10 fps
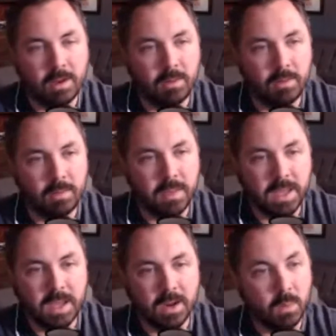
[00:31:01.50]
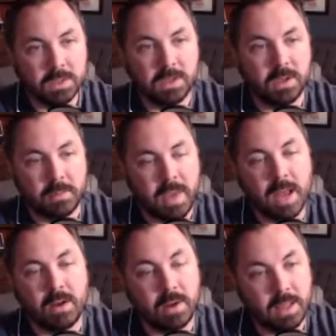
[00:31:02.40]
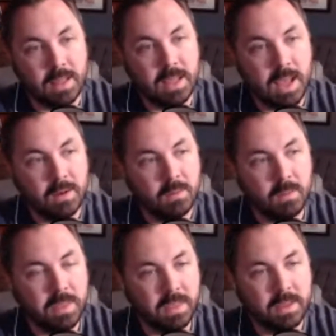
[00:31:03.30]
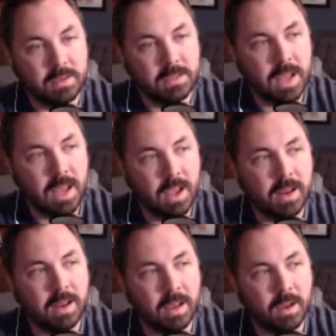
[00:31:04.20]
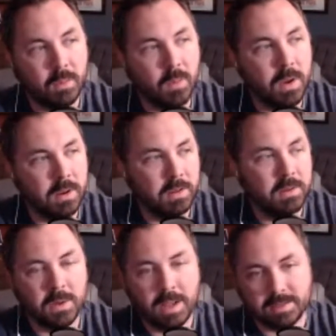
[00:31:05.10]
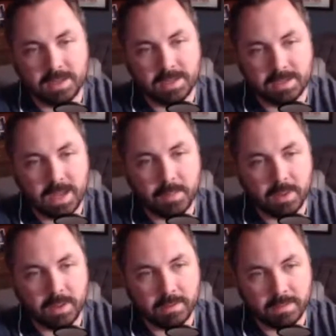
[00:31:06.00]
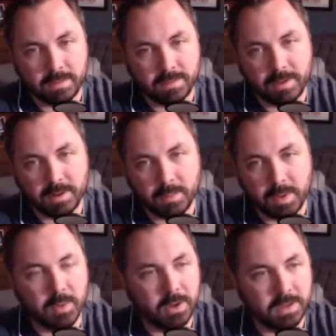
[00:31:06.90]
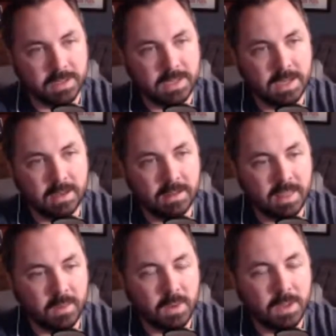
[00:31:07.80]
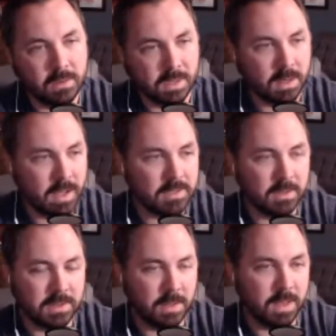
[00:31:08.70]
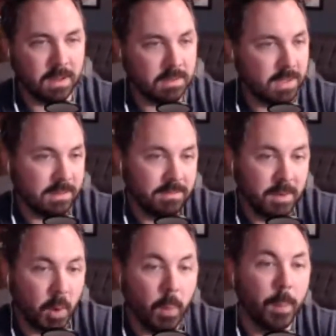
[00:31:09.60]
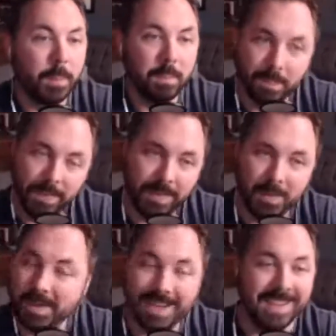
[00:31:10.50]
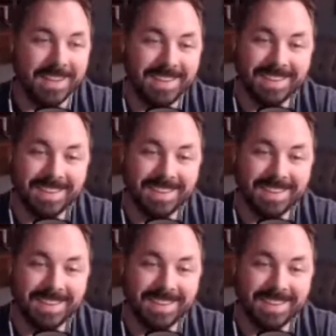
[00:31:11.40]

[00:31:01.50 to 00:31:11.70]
know, the gear wasn't going to matter in the end with this. And we wanted to do it as an example of, you know, people are going to see it and think we use an Alexa or something. It's like, nope, no, we didn't.